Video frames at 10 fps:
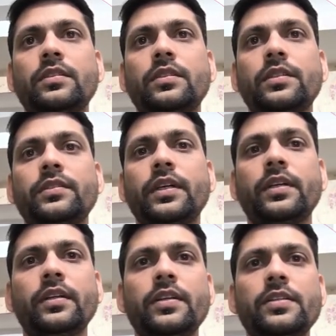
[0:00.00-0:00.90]
If I
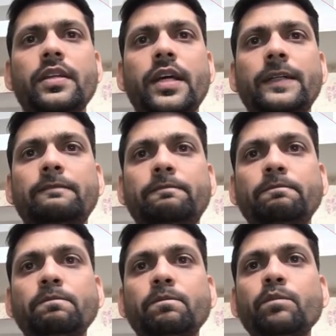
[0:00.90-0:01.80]
run this, then
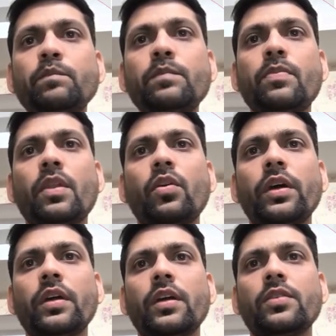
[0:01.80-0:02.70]
okay,
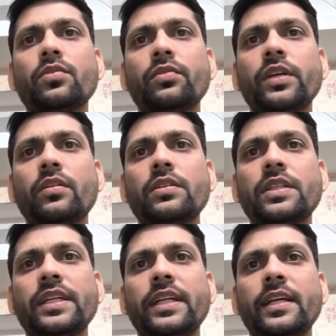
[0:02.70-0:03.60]
so we got
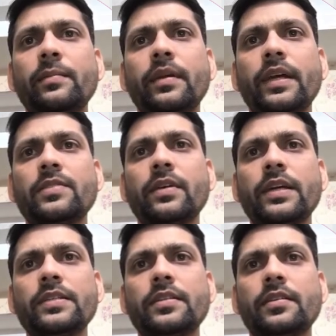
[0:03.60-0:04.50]
city name as well
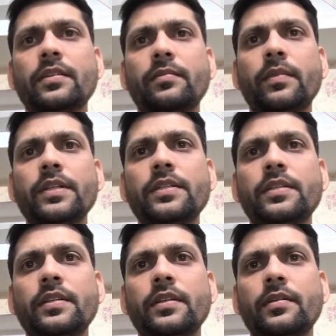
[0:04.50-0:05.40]
as months.
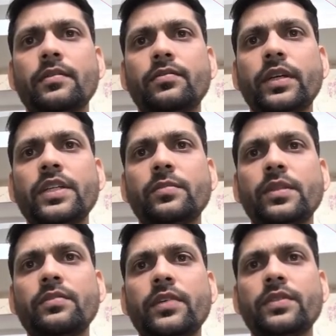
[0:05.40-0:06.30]
For each month
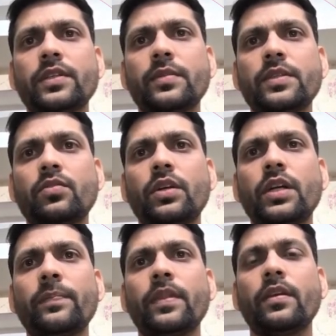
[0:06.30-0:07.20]
we have 6 months only,
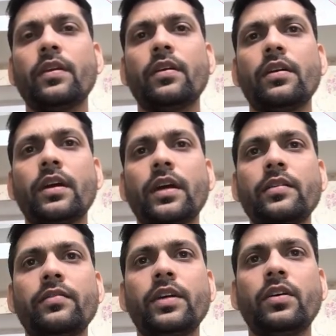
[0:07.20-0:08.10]
and
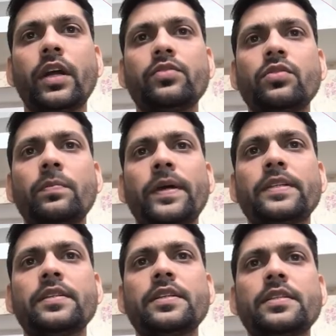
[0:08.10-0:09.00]
we got actual
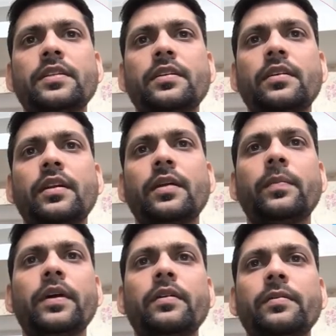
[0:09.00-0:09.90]
passengers number.
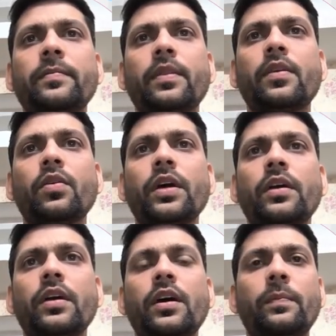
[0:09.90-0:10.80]
Okay,
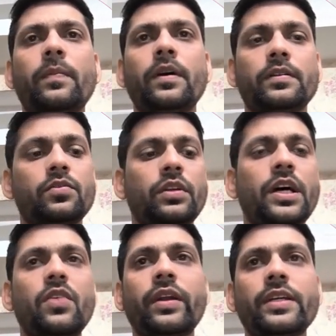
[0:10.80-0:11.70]
so
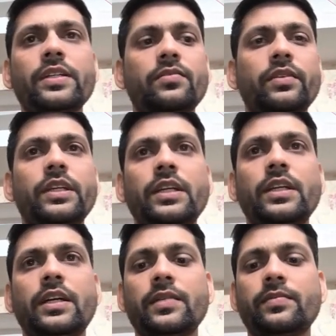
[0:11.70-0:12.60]
now next we need
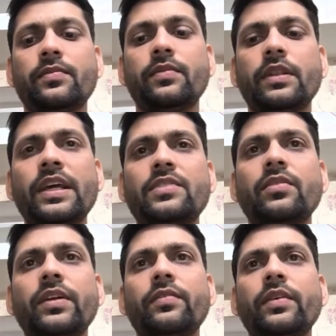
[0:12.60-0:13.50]
trips. Next
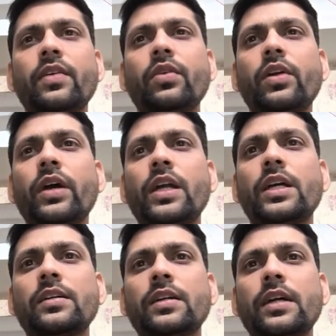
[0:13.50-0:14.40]
we are going
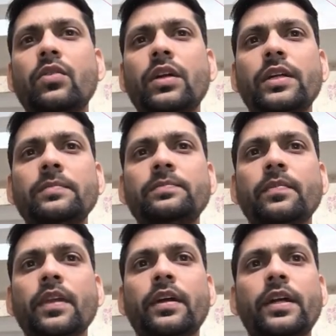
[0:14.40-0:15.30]
to calculate the
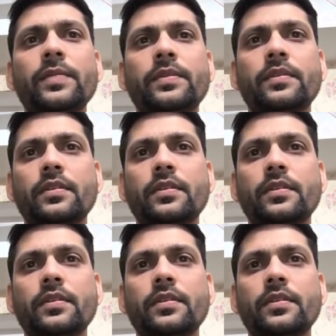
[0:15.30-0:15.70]
trips,